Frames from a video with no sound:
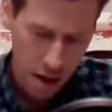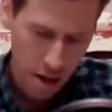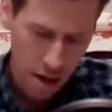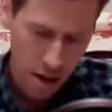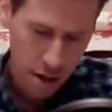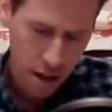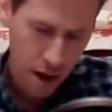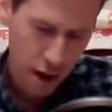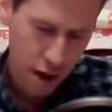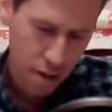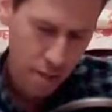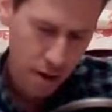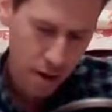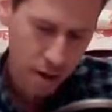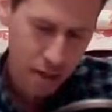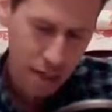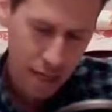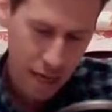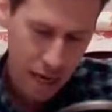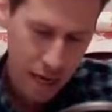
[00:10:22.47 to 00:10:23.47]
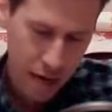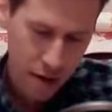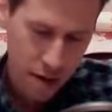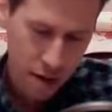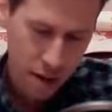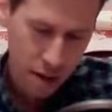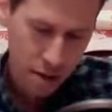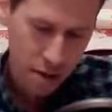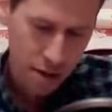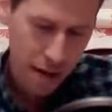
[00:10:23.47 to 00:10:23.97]
in Arabic today,
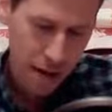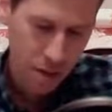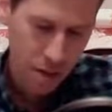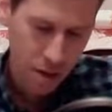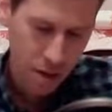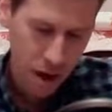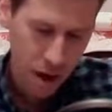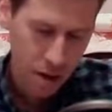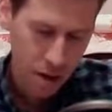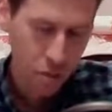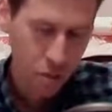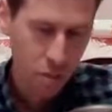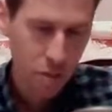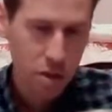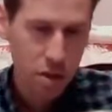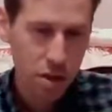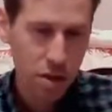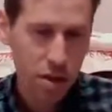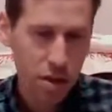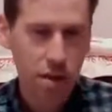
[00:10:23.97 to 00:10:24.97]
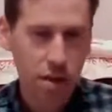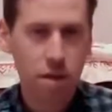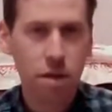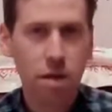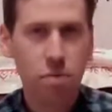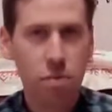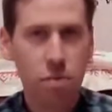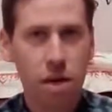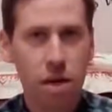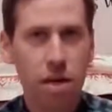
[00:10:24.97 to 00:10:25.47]
Zabargad, which
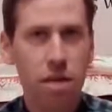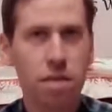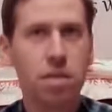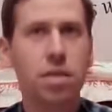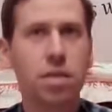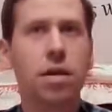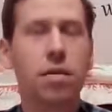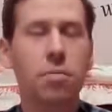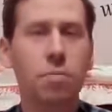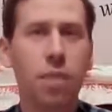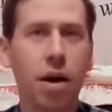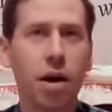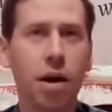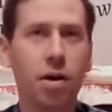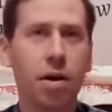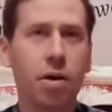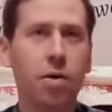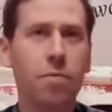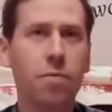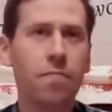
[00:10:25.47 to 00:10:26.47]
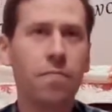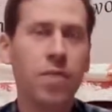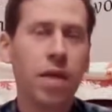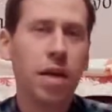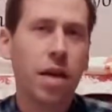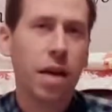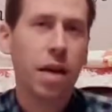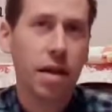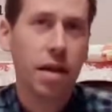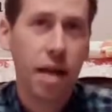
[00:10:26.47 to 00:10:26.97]
literally means peridot.
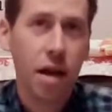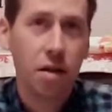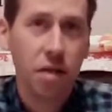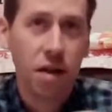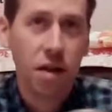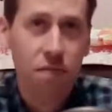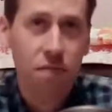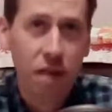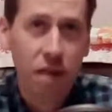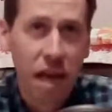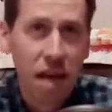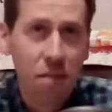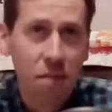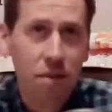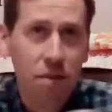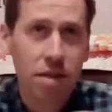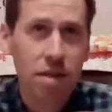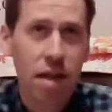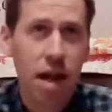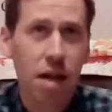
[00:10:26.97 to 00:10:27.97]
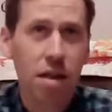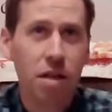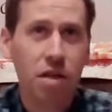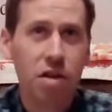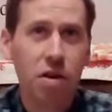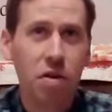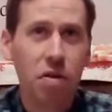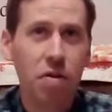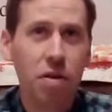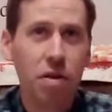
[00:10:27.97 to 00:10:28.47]
And now they've named this island
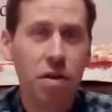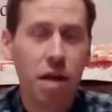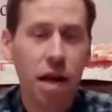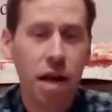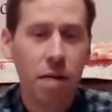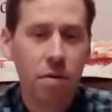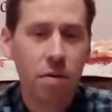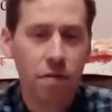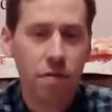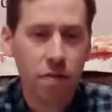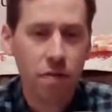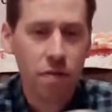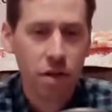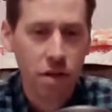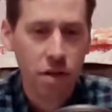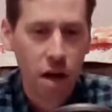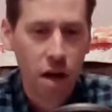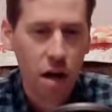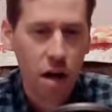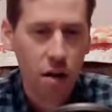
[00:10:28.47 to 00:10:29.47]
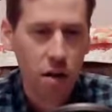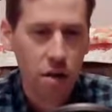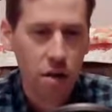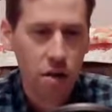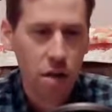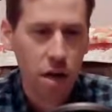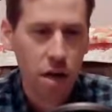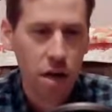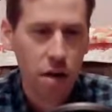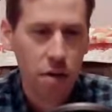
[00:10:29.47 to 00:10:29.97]
during the time of the knowledge
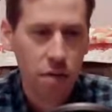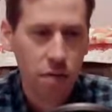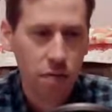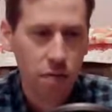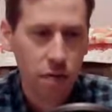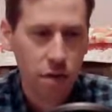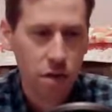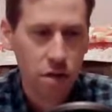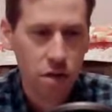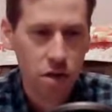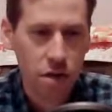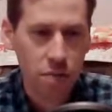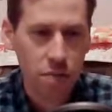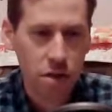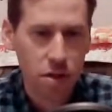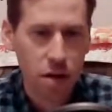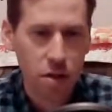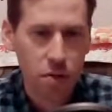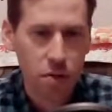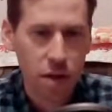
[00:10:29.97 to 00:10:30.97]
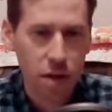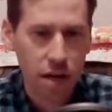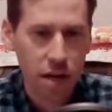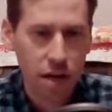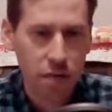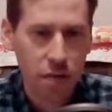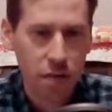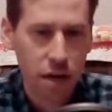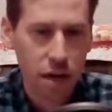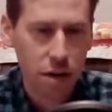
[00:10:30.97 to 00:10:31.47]
of gemstone
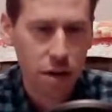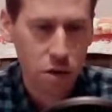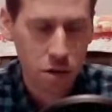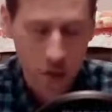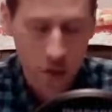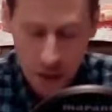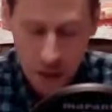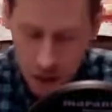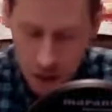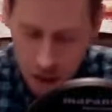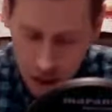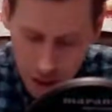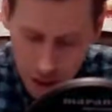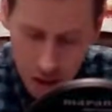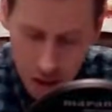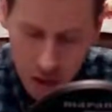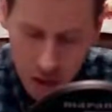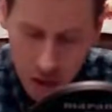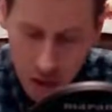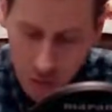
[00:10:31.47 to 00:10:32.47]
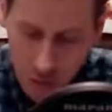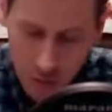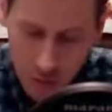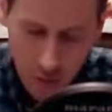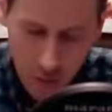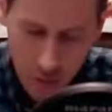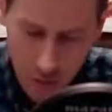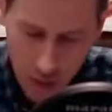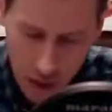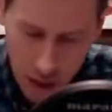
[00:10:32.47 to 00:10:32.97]
identification. So
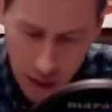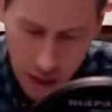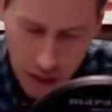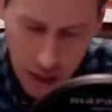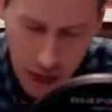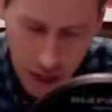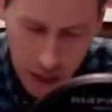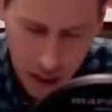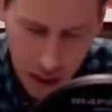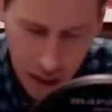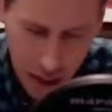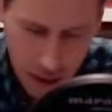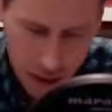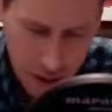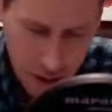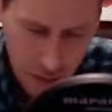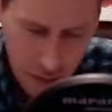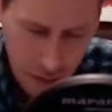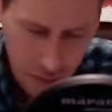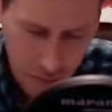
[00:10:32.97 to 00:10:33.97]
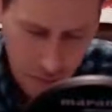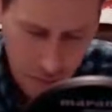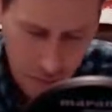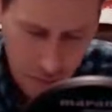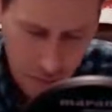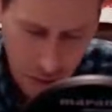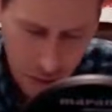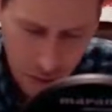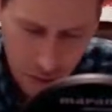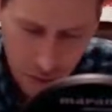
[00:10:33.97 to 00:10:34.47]
really exciting, guys, that we've been
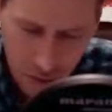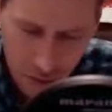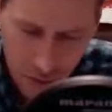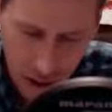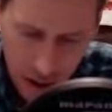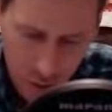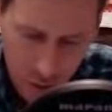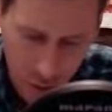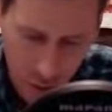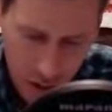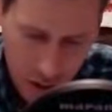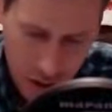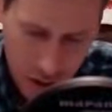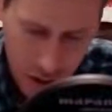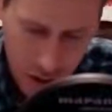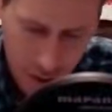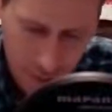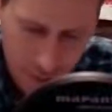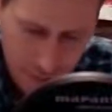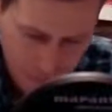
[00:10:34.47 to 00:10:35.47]
able to find one stone.